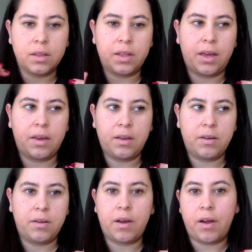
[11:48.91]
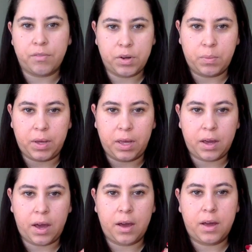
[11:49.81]
like every
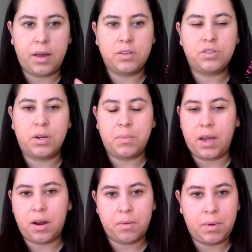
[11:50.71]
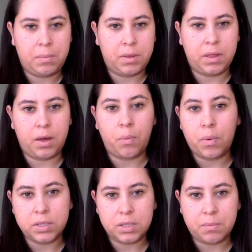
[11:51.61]
week. I straighten my hair maybe like
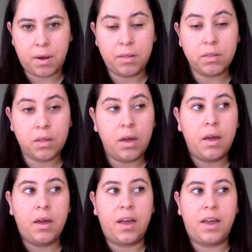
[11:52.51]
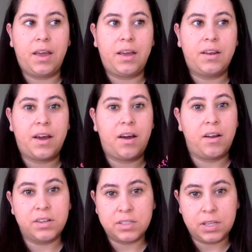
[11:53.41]
once a month. And
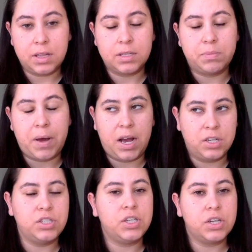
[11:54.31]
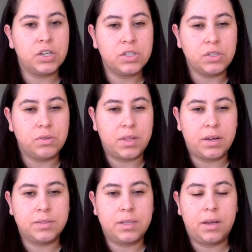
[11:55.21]
honestly, this past year,
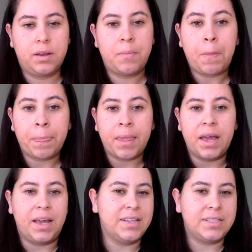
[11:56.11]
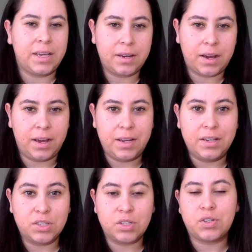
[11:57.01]
2018, I
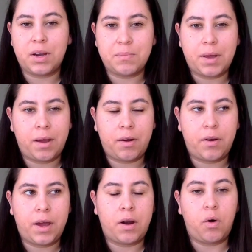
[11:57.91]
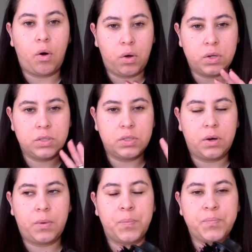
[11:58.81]
didn't straighten my hair at all.
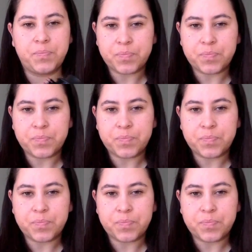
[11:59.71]
So,